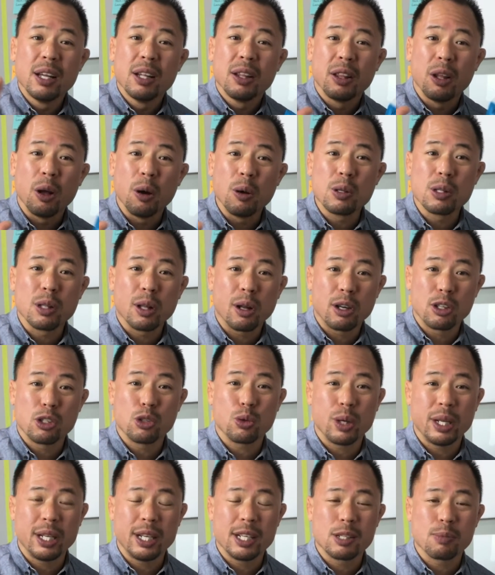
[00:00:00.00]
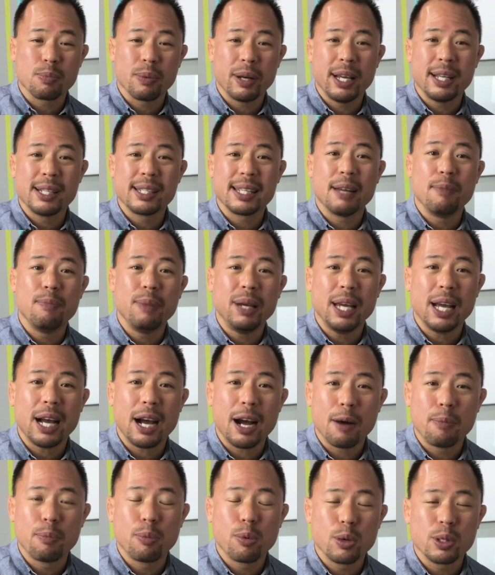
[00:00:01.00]
Those large screen displays can be
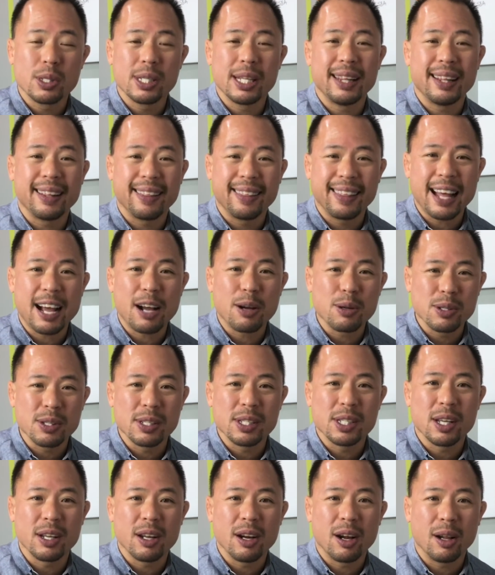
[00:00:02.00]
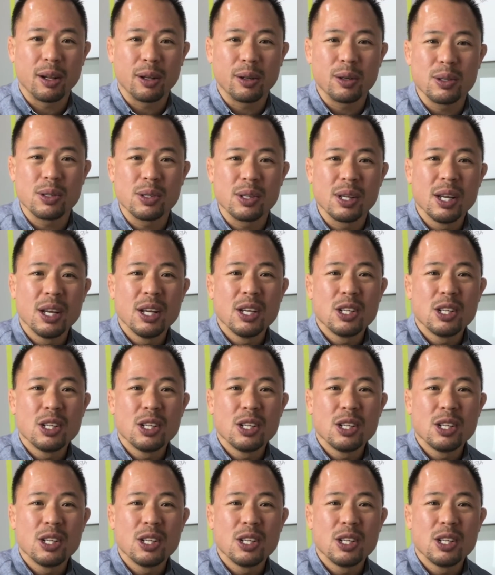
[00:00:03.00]
upwards in the thousands of dollars.